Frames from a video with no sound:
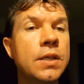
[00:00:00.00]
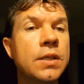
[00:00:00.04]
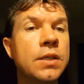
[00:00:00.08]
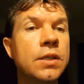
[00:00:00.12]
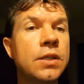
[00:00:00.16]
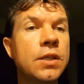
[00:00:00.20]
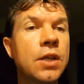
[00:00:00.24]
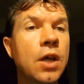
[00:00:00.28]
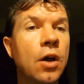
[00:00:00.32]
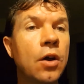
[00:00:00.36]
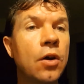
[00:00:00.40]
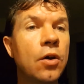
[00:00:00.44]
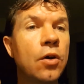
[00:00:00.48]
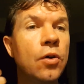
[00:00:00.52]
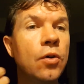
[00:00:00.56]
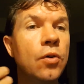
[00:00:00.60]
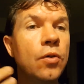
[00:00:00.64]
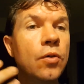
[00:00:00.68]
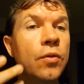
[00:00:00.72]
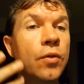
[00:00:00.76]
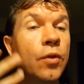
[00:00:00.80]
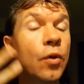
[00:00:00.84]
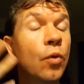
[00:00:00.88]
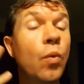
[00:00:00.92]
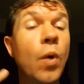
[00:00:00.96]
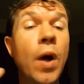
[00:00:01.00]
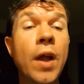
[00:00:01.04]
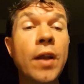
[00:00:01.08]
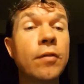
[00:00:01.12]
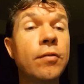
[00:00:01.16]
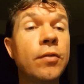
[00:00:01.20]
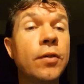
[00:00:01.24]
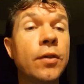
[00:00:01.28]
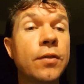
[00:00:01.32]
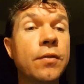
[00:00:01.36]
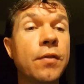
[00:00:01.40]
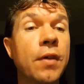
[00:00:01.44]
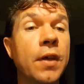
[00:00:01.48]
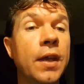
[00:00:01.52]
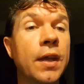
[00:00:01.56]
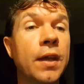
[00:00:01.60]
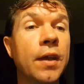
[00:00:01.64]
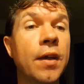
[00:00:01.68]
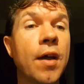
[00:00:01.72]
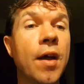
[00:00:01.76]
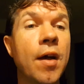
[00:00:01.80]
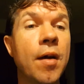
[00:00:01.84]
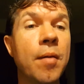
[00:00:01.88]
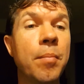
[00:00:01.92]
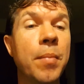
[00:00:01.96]
So the wonderful
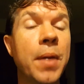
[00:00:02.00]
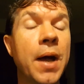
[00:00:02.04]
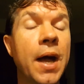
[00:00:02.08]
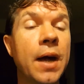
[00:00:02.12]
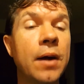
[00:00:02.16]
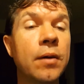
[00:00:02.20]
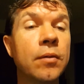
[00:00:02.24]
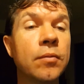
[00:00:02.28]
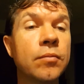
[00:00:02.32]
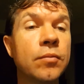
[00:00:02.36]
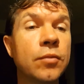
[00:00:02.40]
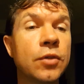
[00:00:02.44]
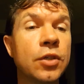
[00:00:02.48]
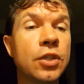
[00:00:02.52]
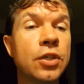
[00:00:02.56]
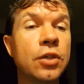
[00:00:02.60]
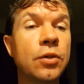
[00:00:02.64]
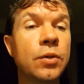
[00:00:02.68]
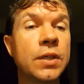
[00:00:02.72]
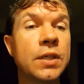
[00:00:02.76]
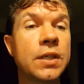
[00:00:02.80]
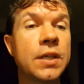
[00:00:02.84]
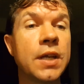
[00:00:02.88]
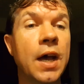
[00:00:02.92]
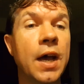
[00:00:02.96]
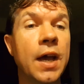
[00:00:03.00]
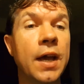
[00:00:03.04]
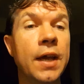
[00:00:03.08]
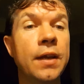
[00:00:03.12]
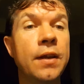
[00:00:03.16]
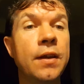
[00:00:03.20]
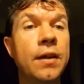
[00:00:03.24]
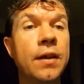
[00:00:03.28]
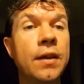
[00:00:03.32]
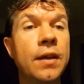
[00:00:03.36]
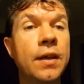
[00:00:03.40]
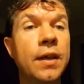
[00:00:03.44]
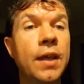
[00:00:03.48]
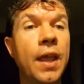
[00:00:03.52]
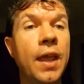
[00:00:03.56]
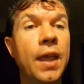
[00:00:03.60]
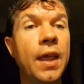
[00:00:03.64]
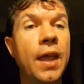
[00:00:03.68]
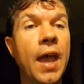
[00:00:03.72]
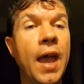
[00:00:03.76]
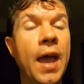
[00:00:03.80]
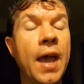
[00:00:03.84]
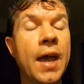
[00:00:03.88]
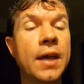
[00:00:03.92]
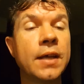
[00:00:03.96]
thing about suicide
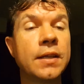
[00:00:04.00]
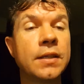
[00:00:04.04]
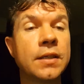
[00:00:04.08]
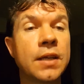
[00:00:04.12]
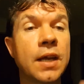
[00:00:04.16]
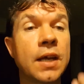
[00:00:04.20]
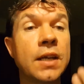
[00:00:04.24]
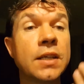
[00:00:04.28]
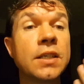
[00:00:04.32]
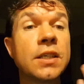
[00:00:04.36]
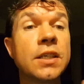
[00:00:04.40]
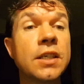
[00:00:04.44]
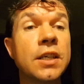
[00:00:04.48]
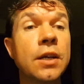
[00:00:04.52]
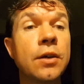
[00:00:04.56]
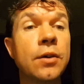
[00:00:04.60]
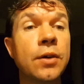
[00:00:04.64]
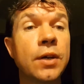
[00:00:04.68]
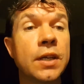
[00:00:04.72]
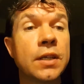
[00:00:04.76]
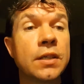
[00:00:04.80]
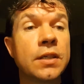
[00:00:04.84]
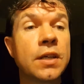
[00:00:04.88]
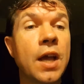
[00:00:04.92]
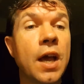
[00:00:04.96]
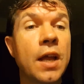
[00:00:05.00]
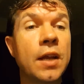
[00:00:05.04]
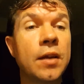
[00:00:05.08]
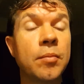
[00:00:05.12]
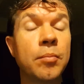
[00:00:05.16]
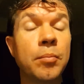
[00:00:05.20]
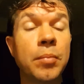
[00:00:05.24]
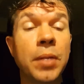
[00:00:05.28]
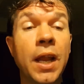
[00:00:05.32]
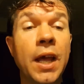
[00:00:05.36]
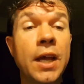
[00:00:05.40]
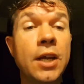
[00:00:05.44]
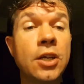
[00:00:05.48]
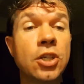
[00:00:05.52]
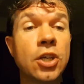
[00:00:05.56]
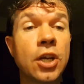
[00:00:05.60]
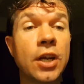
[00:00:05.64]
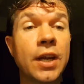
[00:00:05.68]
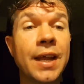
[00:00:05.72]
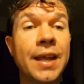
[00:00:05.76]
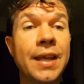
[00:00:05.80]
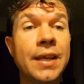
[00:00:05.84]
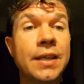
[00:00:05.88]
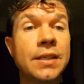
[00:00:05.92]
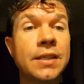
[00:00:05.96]
as a serious
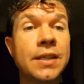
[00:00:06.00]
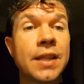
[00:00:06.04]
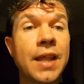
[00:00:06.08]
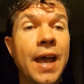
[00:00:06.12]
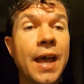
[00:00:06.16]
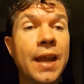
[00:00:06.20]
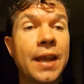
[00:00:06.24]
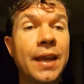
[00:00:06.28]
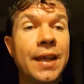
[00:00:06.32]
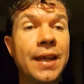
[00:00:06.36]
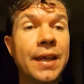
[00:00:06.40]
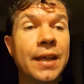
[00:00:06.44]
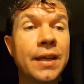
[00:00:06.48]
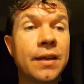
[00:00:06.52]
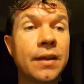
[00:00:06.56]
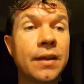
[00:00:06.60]
contemplation is that